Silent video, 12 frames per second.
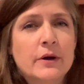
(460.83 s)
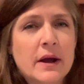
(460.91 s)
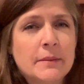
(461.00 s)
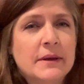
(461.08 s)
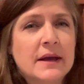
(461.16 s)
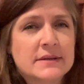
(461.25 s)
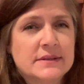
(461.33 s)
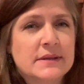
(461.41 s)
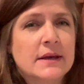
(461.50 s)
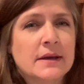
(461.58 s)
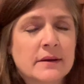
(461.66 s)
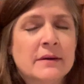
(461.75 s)
I'm
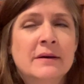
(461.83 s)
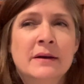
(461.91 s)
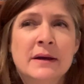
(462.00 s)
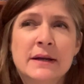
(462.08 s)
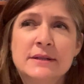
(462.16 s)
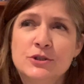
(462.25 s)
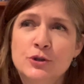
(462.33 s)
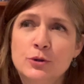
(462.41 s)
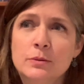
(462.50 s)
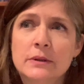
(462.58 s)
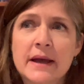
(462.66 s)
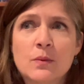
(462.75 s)
guessing it's too
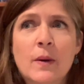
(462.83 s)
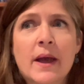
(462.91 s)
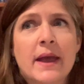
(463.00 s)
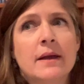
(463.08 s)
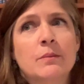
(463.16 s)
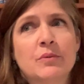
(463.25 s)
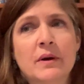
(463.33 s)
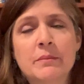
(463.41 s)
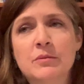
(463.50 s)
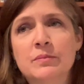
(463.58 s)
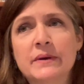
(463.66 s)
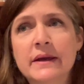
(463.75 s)
lightweight,
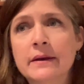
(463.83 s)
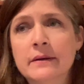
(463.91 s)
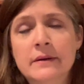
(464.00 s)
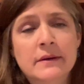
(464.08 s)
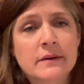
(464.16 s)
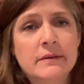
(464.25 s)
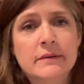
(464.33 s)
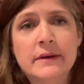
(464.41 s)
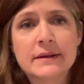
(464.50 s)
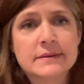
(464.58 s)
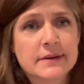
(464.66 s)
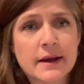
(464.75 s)
probably
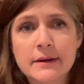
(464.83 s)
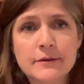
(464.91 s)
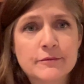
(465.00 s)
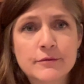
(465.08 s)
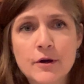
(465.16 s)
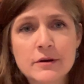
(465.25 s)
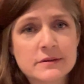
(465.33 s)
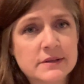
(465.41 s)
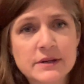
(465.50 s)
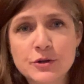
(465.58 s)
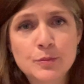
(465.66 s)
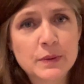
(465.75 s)
gets kind of lost
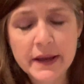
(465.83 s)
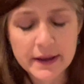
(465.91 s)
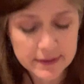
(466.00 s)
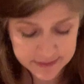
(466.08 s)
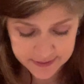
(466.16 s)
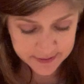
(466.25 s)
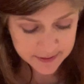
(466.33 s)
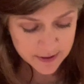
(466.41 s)
in your plants.